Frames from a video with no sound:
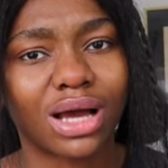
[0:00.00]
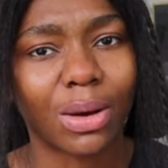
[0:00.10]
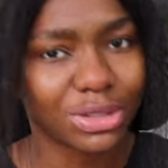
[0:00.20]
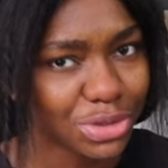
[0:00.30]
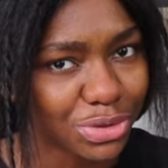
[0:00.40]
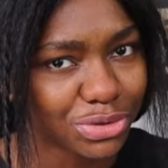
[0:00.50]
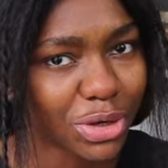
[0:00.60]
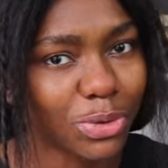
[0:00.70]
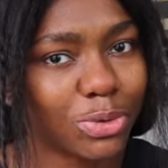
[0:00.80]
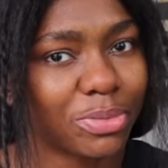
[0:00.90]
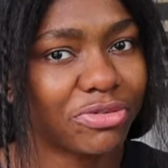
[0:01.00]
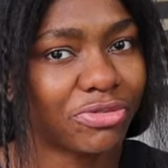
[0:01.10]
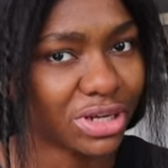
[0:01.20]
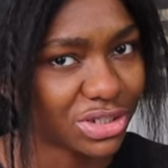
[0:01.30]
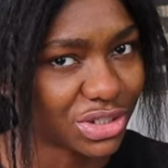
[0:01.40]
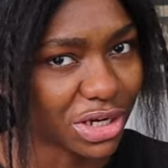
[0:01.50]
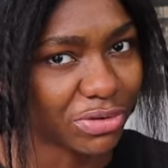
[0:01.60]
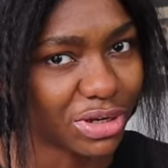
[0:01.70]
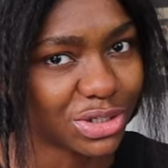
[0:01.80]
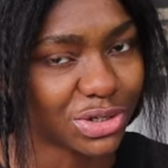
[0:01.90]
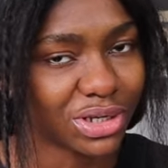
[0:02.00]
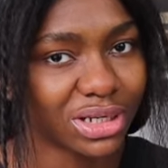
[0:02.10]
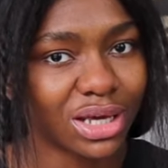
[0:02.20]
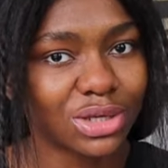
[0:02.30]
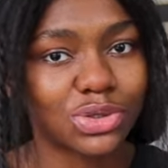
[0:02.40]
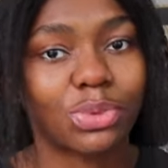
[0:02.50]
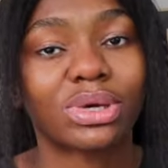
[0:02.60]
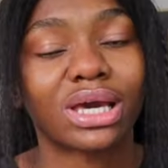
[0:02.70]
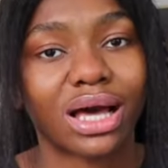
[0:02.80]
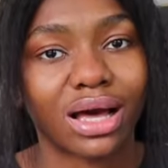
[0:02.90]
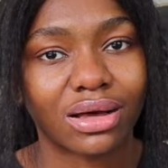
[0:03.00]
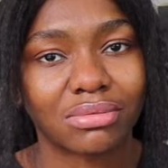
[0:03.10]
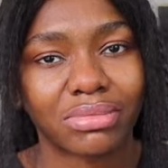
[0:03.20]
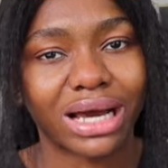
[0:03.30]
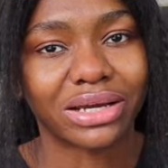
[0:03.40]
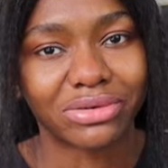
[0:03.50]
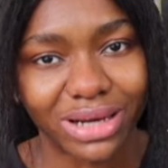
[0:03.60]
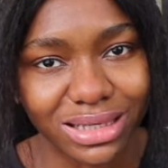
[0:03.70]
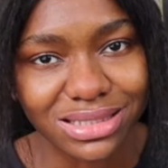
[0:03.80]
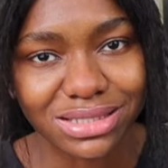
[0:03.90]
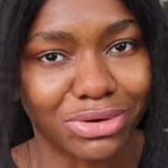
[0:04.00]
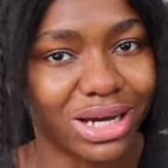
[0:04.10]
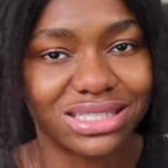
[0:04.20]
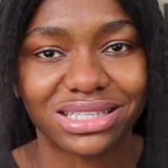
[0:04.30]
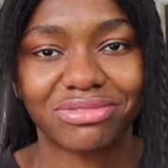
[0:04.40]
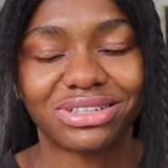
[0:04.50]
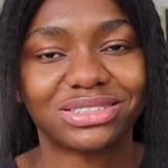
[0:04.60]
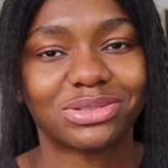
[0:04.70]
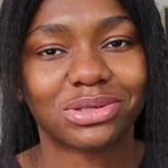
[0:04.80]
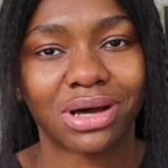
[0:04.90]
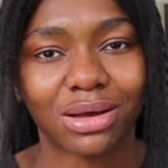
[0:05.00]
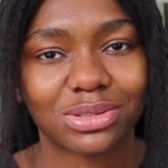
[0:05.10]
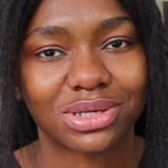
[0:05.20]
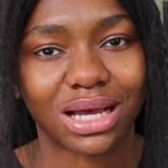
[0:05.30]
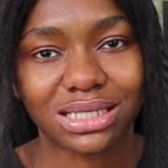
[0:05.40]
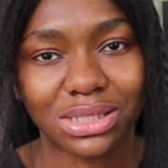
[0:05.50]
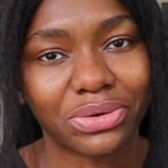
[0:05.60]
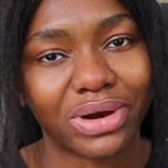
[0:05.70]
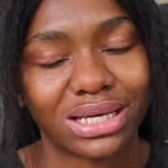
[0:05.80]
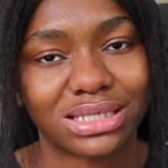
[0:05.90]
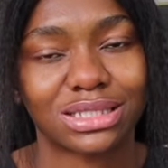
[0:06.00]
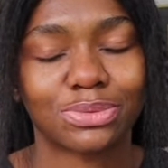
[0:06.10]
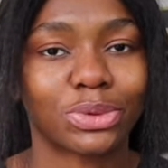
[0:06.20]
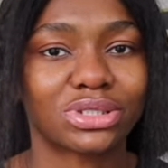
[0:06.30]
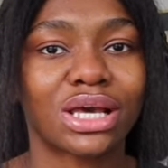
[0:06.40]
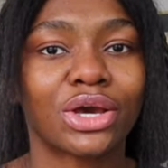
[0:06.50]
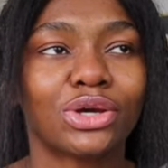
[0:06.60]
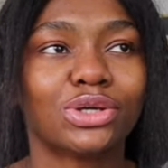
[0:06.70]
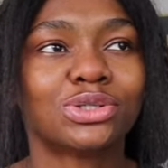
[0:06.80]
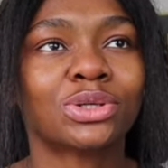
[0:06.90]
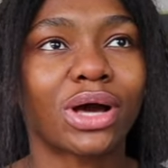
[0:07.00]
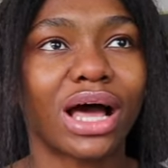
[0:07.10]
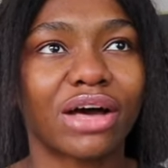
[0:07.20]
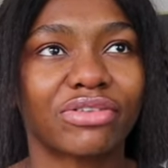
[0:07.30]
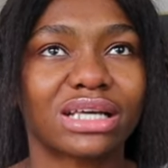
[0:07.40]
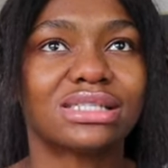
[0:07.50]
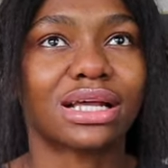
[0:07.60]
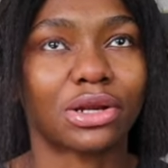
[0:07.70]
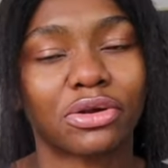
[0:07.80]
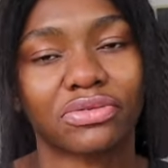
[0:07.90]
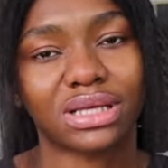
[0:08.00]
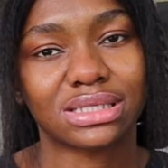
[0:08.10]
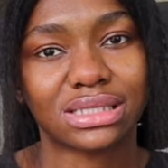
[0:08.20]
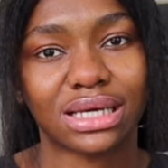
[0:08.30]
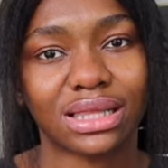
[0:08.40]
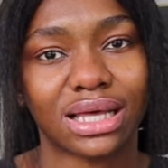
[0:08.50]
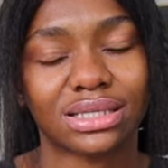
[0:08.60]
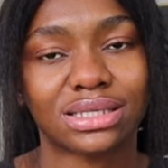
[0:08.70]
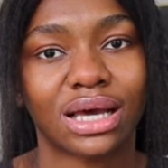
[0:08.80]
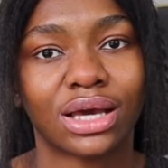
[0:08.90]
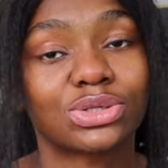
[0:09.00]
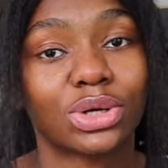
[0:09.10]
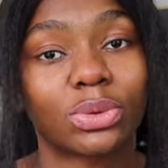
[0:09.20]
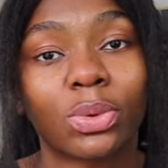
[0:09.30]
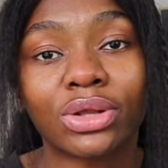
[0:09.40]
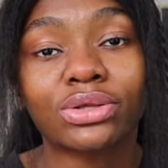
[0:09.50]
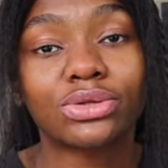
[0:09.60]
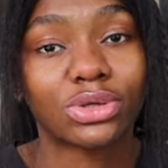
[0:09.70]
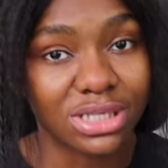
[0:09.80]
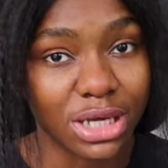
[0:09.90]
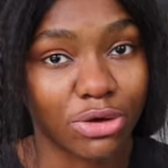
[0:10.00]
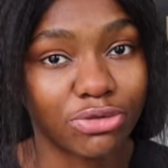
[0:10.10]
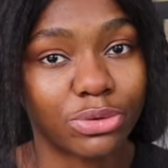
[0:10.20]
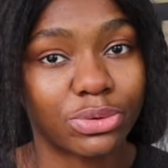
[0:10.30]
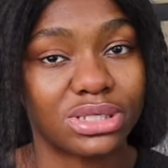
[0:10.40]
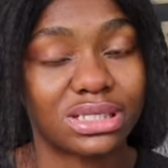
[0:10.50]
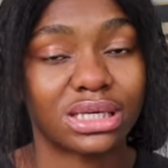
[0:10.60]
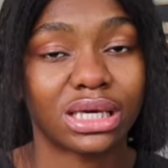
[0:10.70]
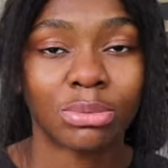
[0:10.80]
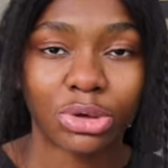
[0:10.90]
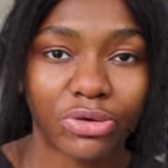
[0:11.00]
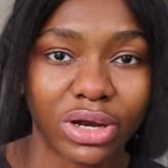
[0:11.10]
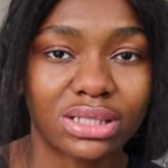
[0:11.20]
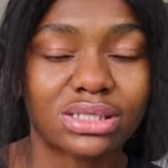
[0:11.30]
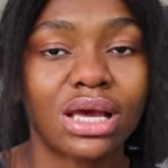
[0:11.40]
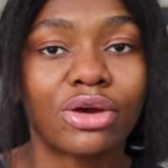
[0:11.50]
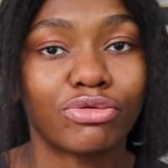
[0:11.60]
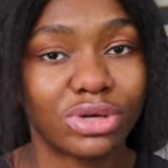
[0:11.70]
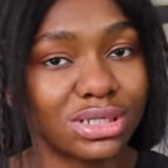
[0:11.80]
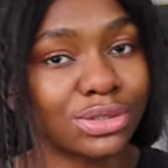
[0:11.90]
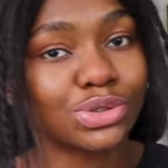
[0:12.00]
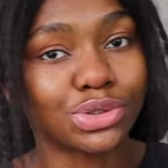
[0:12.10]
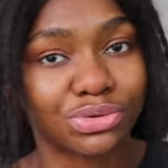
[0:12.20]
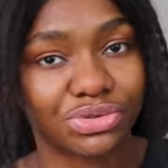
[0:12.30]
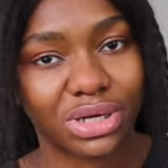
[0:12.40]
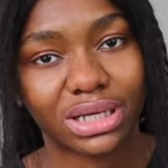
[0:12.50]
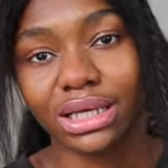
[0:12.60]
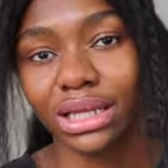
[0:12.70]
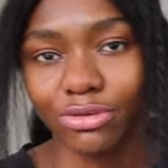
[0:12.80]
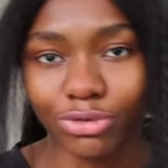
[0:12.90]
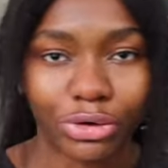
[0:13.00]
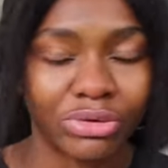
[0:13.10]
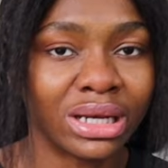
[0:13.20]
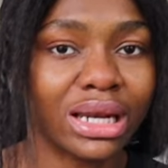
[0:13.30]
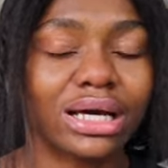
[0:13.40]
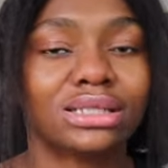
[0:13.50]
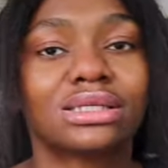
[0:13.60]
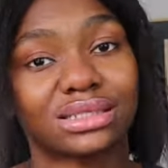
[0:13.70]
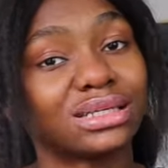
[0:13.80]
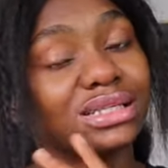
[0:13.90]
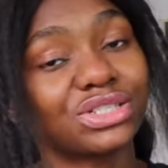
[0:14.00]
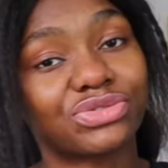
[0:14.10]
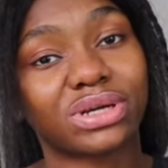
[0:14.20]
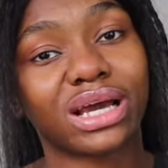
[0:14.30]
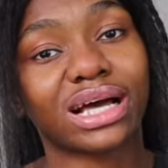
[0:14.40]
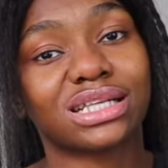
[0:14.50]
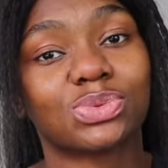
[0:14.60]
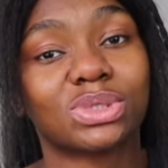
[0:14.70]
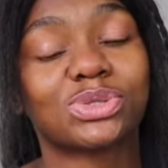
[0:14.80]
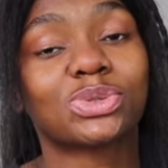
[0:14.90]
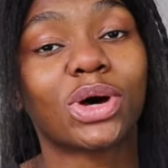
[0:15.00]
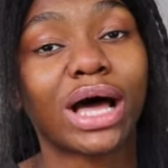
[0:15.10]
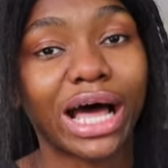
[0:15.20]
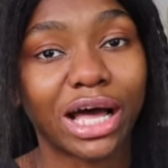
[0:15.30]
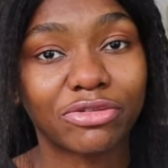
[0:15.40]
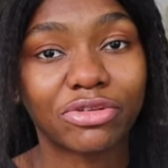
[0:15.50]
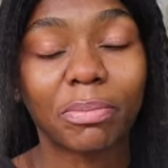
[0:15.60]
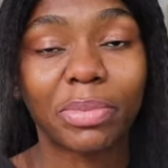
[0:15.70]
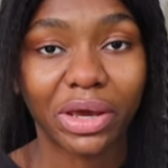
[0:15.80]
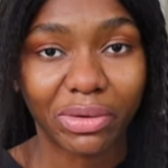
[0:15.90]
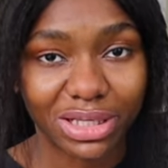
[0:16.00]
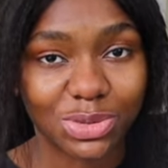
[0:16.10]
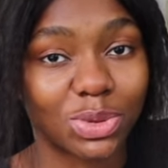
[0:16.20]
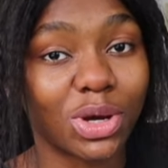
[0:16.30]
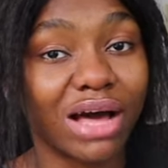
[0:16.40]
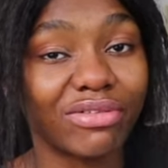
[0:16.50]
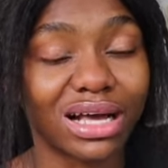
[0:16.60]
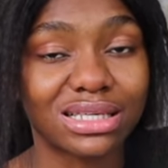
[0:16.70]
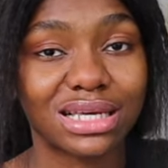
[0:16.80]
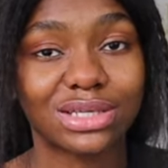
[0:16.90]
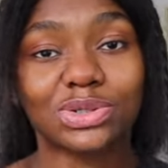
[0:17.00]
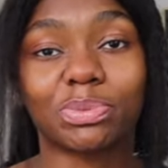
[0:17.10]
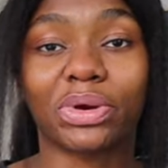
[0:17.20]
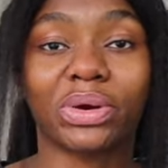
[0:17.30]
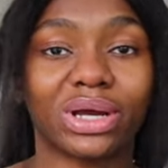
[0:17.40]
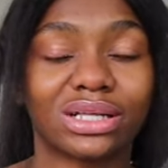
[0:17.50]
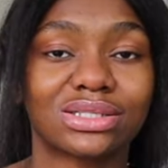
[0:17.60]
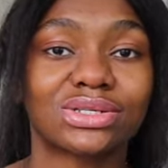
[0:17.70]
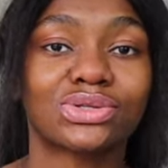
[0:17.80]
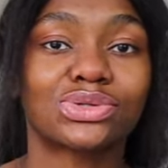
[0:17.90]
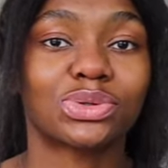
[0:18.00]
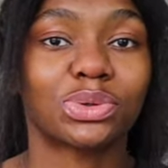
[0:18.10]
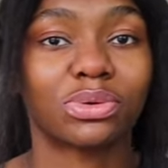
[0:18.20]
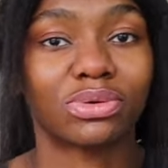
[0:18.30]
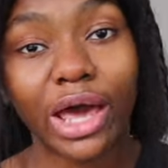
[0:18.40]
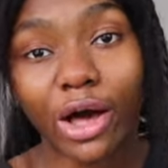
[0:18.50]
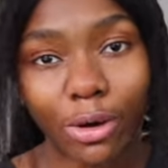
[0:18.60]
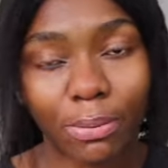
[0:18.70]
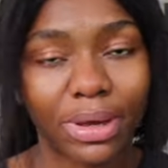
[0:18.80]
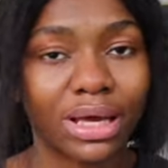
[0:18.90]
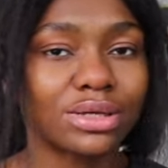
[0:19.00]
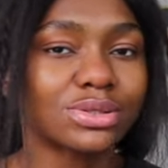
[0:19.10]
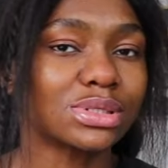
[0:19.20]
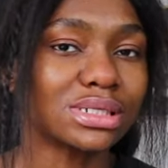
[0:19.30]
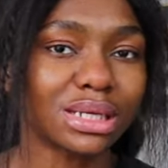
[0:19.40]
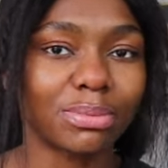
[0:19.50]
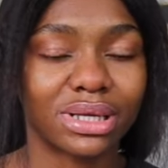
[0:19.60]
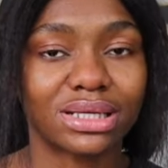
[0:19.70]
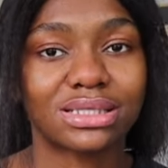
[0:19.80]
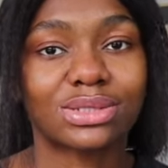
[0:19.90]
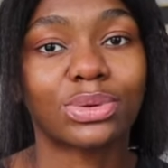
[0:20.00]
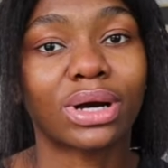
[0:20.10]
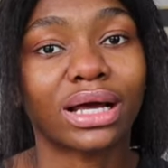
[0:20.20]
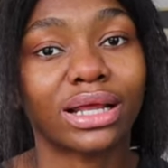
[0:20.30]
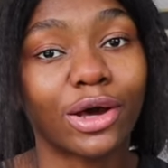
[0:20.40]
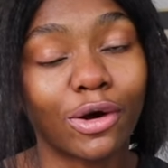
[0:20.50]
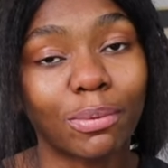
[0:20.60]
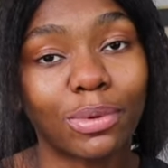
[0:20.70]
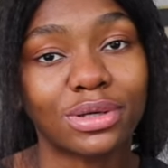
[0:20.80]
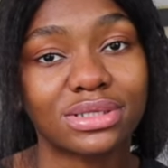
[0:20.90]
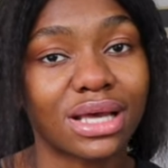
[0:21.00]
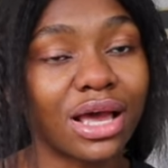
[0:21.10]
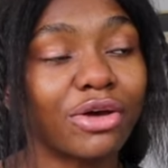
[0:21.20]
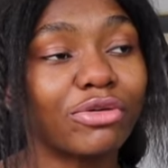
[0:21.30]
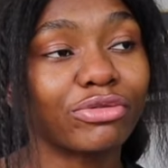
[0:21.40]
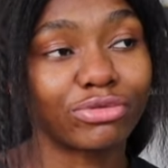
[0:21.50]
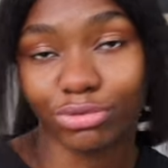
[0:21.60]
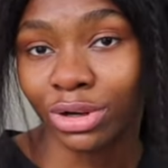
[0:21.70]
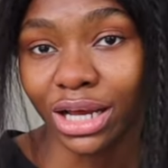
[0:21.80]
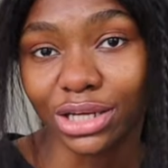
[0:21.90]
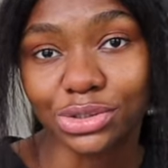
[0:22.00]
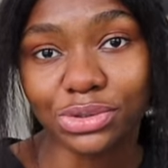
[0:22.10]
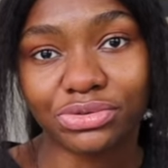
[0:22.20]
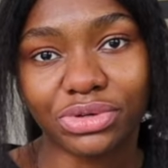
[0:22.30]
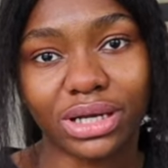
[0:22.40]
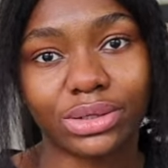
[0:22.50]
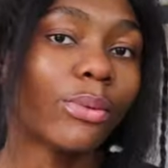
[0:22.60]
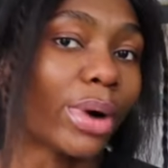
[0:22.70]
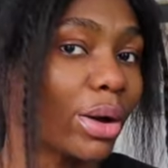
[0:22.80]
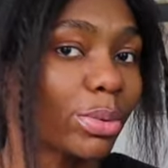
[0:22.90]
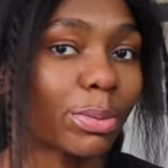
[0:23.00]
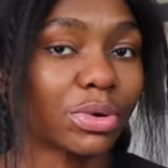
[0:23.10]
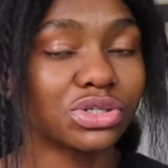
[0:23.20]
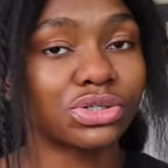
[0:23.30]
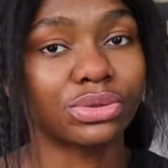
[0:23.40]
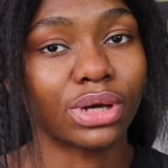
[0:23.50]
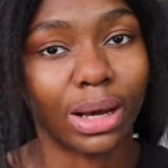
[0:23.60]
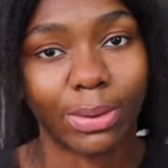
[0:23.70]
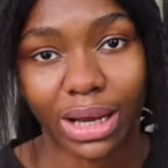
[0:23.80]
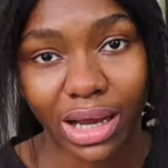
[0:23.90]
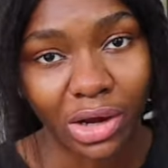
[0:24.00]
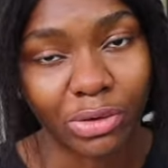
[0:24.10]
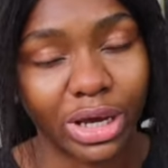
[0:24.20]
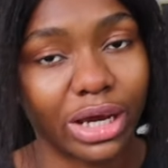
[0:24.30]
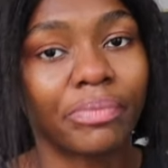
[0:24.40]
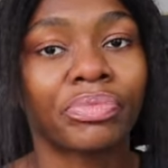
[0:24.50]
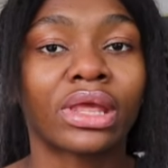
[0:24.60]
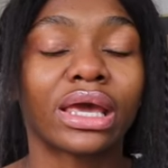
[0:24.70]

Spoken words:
Our children will be first generation, so we are migrants, right? I really don't know how to categorize it, but you do not have, I said all of that to say that you're the one yourself who is the immigrant raising children in a foreign land. In this regard, we do not have parents, we don't have access to parents to help, to siblings who can help us run our children while we pursue our career.